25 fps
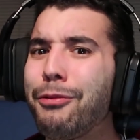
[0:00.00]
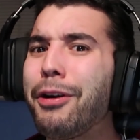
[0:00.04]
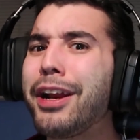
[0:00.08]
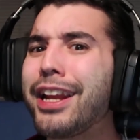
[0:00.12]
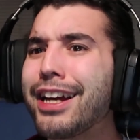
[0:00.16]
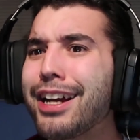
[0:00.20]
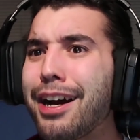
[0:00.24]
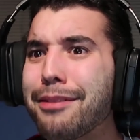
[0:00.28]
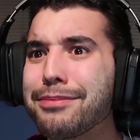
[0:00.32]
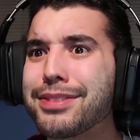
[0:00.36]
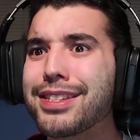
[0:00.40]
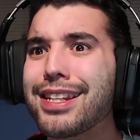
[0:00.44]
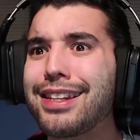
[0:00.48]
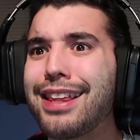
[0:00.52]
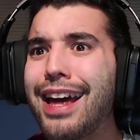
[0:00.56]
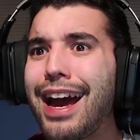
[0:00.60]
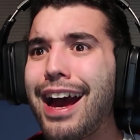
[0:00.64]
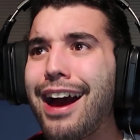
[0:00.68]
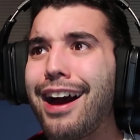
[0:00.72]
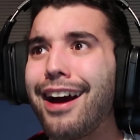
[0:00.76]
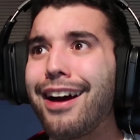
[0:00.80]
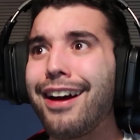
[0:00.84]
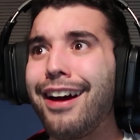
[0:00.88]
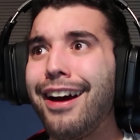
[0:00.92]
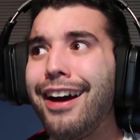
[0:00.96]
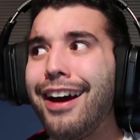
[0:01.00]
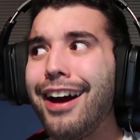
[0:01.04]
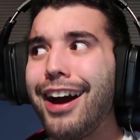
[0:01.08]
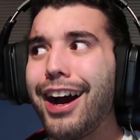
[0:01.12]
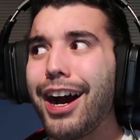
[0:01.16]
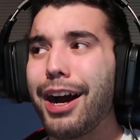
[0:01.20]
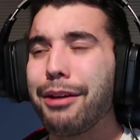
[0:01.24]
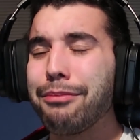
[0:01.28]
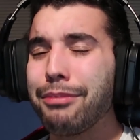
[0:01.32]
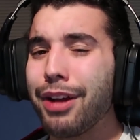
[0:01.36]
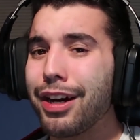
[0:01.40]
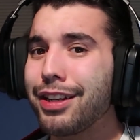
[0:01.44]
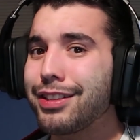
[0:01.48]
when it comes to that,
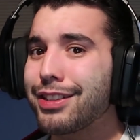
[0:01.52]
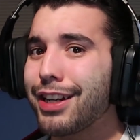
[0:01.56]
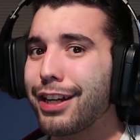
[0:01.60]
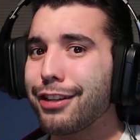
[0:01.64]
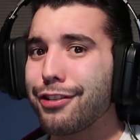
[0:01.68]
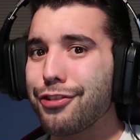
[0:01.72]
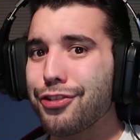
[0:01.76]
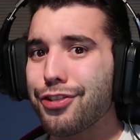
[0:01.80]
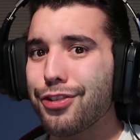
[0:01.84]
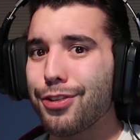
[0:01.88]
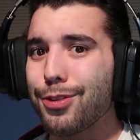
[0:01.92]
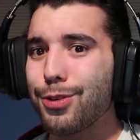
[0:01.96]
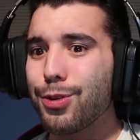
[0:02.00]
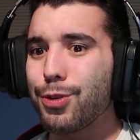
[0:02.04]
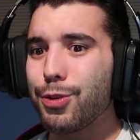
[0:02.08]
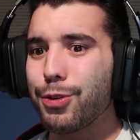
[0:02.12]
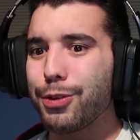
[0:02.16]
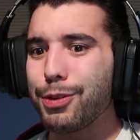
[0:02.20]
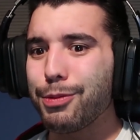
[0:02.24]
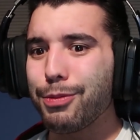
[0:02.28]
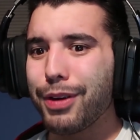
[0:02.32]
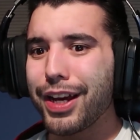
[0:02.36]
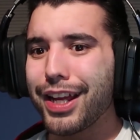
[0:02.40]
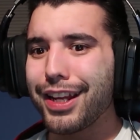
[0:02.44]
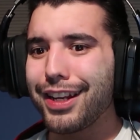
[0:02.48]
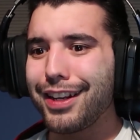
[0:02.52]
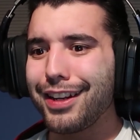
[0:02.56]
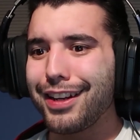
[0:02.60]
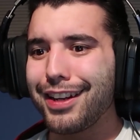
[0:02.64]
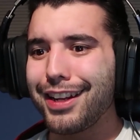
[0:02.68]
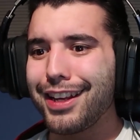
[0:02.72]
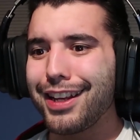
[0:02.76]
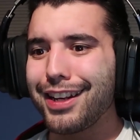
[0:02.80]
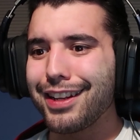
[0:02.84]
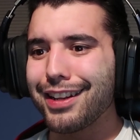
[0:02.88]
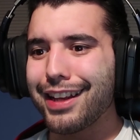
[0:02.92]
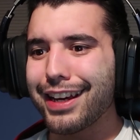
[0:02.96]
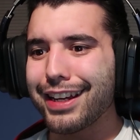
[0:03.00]
I'm not entirely sure who would win
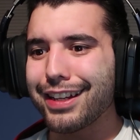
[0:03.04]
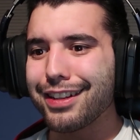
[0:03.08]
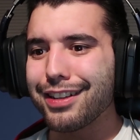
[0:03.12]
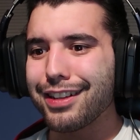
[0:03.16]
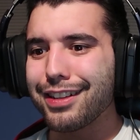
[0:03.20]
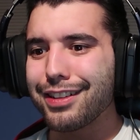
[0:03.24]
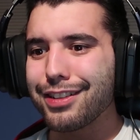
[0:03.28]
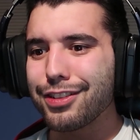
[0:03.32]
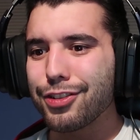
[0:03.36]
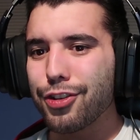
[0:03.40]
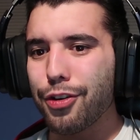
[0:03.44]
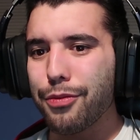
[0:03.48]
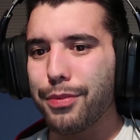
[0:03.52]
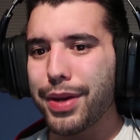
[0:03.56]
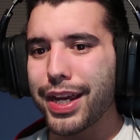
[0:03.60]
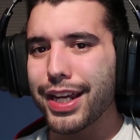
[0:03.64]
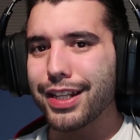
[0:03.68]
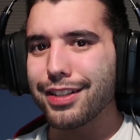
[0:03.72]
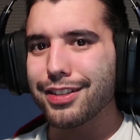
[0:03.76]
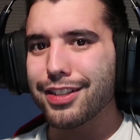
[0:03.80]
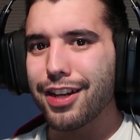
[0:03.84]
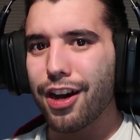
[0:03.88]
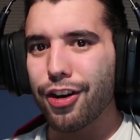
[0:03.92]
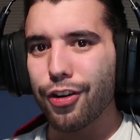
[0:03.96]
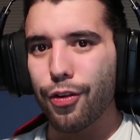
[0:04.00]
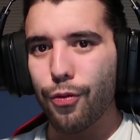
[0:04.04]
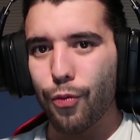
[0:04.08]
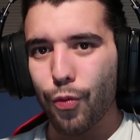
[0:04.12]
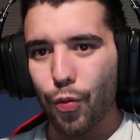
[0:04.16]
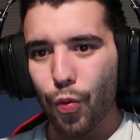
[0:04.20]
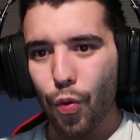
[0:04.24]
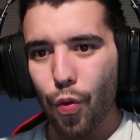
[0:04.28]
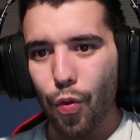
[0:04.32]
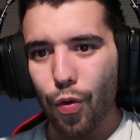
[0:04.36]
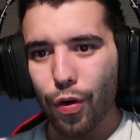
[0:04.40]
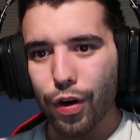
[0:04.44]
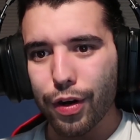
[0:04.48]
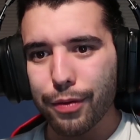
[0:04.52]
in like a domain tug
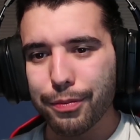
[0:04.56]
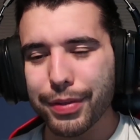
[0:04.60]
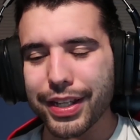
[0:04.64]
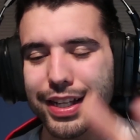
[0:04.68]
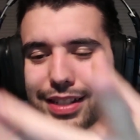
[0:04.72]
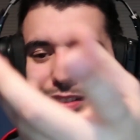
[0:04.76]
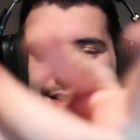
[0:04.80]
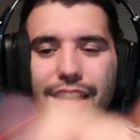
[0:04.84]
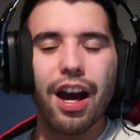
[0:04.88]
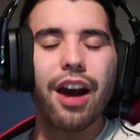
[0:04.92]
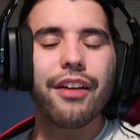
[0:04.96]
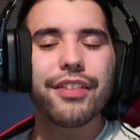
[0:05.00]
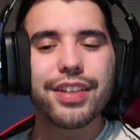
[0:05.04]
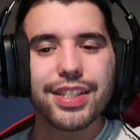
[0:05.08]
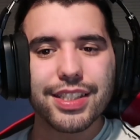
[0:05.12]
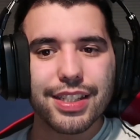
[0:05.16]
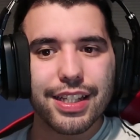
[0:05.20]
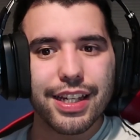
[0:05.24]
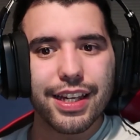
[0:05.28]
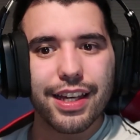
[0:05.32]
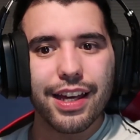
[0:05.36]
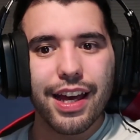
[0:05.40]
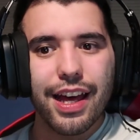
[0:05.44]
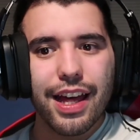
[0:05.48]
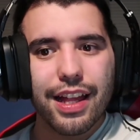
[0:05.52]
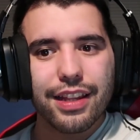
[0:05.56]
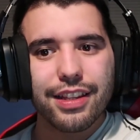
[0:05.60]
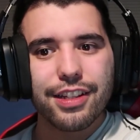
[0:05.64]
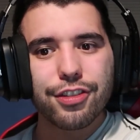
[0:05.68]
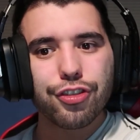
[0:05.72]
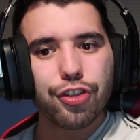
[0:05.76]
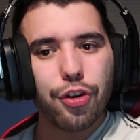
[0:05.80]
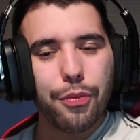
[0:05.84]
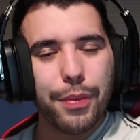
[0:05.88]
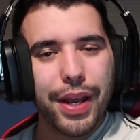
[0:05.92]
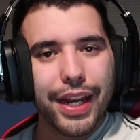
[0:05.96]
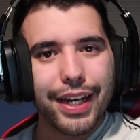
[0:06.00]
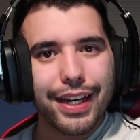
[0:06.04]
of war because obviously this
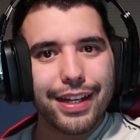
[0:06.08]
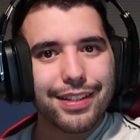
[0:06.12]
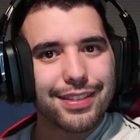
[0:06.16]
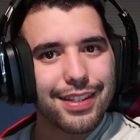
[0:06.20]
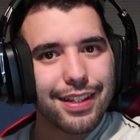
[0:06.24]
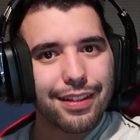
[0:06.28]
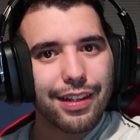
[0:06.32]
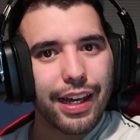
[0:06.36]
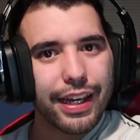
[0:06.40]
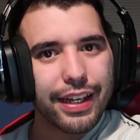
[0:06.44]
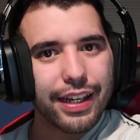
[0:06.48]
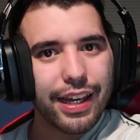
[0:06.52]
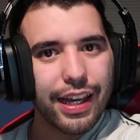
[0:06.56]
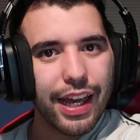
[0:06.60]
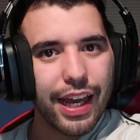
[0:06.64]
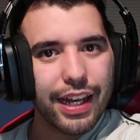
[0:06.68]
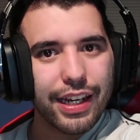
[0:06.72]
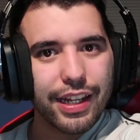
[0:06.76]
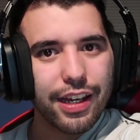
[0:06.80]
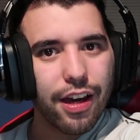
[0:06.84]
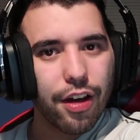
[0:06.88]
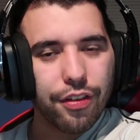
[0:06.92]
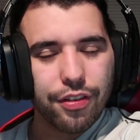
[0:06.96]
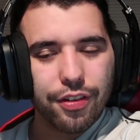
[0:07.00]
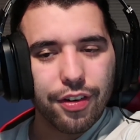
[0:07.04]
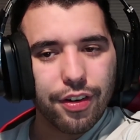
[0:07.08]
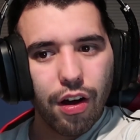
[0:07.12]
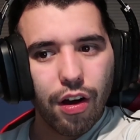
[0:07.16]
domain isn't like any other.